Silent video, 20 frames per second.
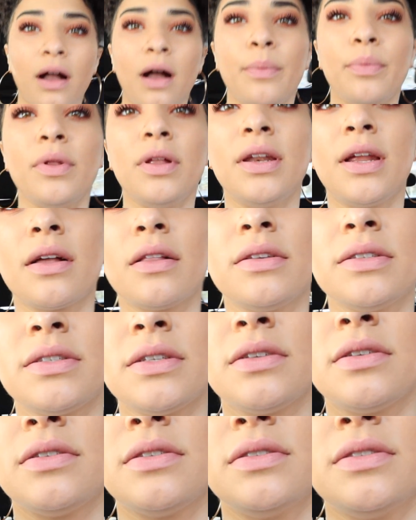a couple of
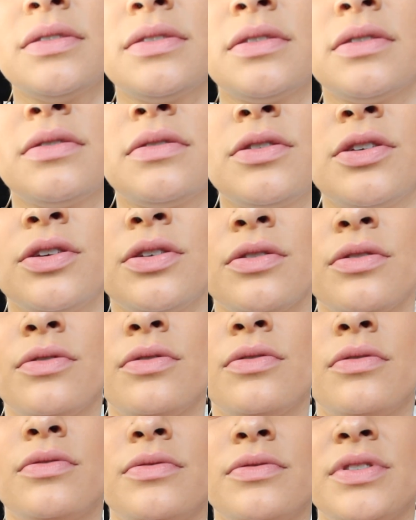necklaces,
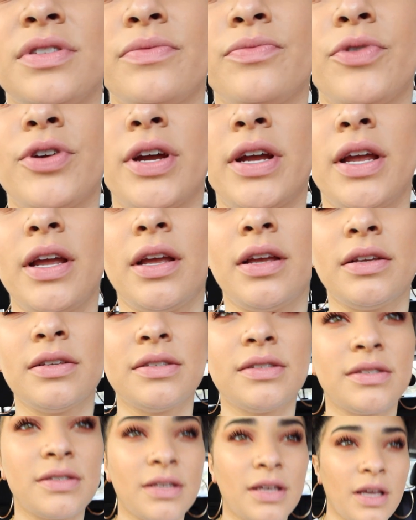cute, some
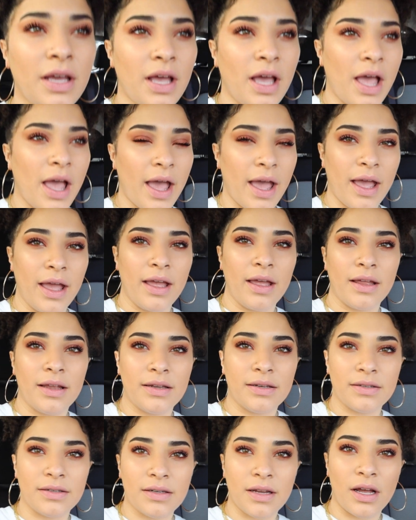rings,
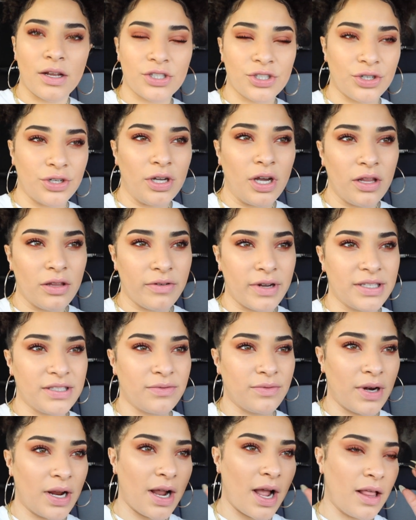and I'll show y'all the rest
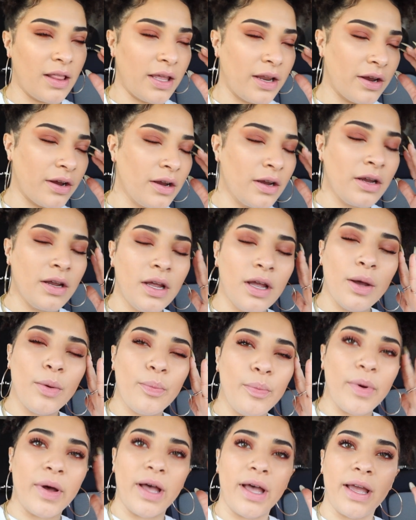of what I got later.
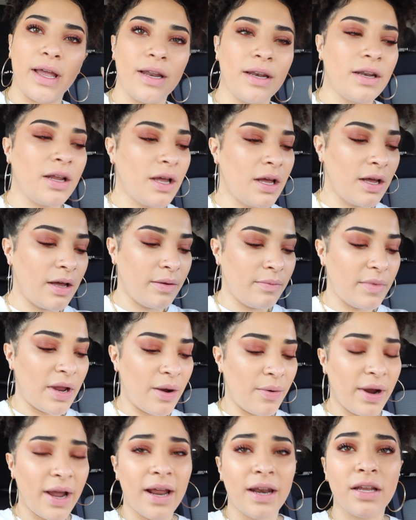But
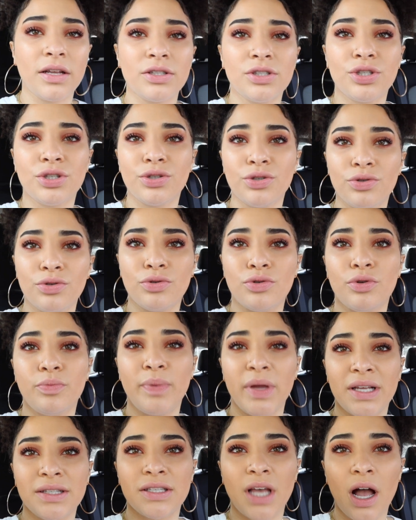now we're heading to
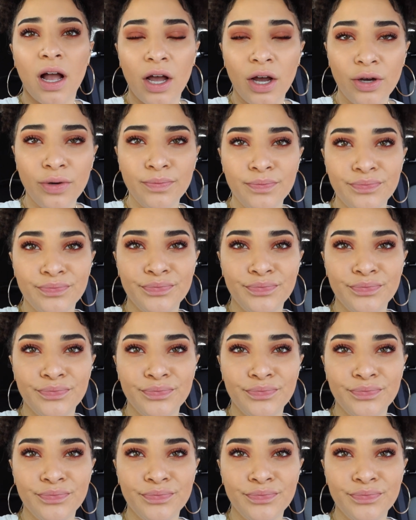Pink Taco